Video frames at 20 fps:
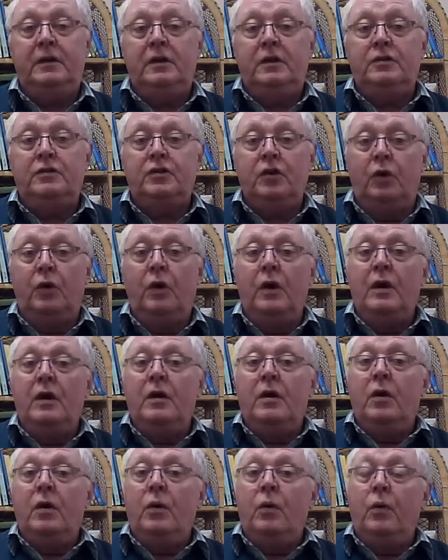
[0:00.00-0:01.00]
So
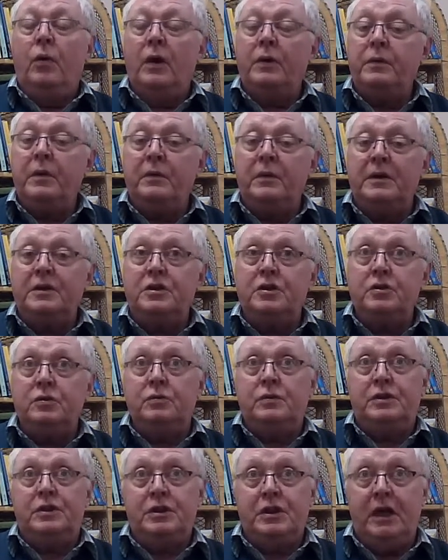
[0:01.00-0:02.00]
what we want to do
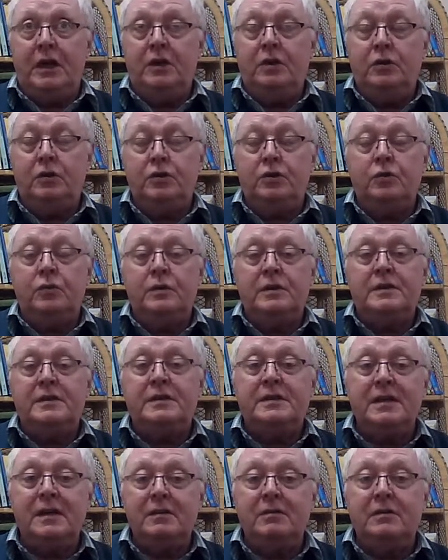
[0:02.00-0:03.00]
is take you through a
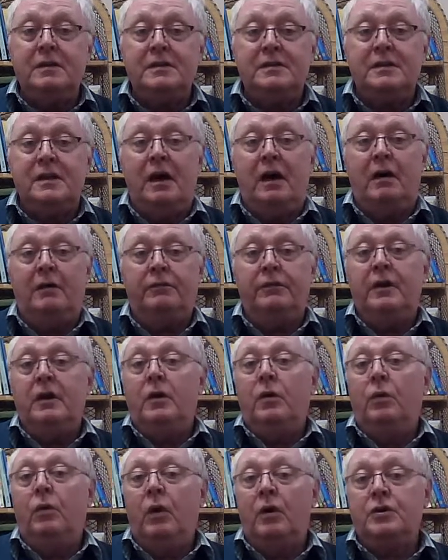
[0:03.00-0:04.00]
series of
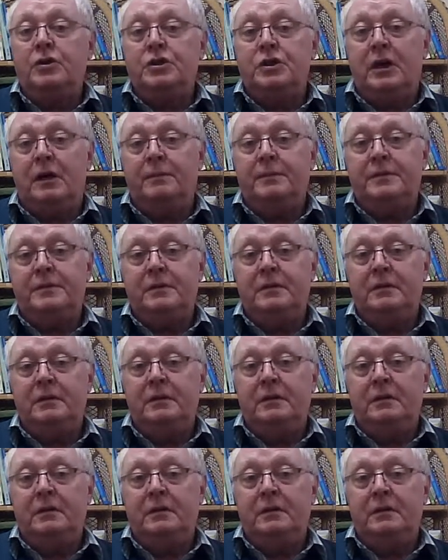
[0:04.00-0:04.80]
workshops